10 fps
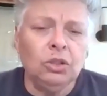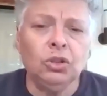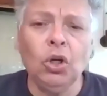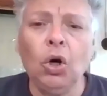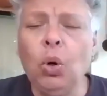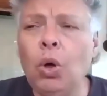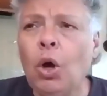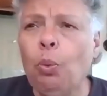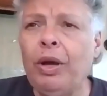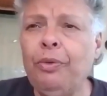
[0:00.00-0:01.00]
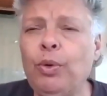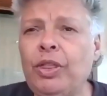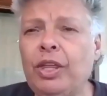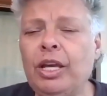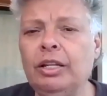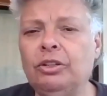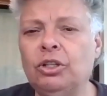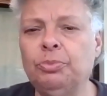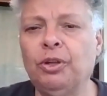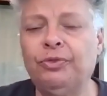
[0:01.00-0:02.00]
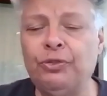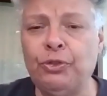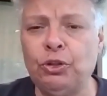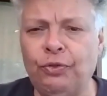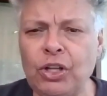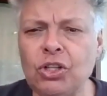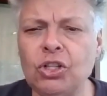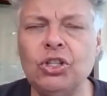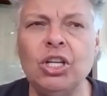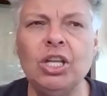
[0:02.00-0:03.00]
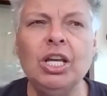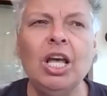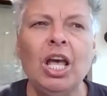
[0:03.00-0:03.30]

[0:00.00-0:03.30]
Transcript: So when we think in terms of sufficiency,